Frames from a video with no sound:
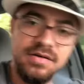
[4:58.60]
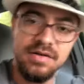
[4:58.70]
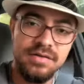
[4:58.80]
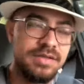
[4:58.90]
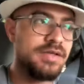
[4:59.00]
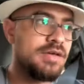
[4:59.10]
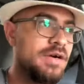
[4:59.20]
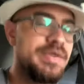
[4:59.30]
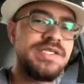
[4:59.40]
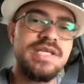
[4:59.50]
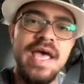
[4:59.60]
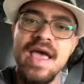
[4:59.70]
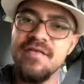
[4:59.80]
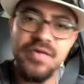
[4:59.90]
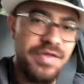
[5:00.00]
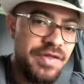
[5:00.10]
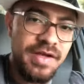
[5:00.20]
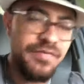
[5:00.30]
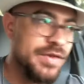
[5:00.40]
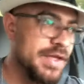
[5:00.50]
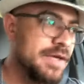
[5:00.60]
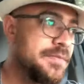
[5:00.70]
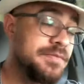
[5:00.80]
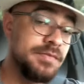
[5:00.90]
that determines everything for them.